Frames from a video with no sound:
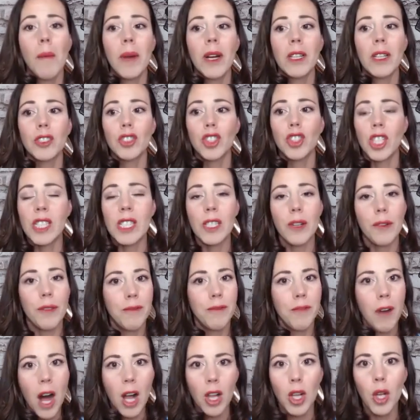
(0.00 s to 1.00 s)
just
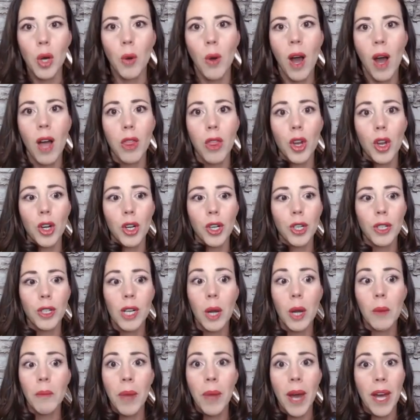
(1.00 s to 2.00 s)
follow other
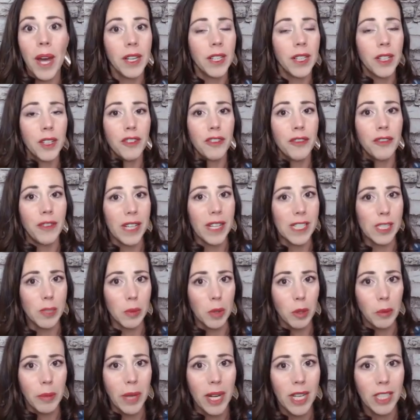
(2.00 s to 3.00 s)
competitive
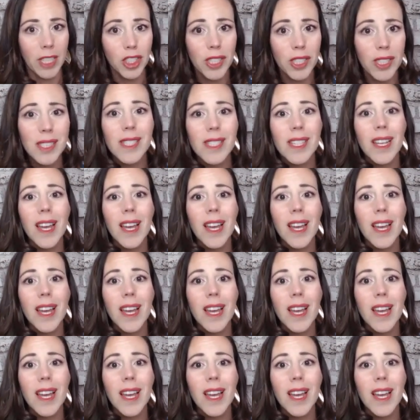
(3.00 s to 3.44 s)
Facebook pages.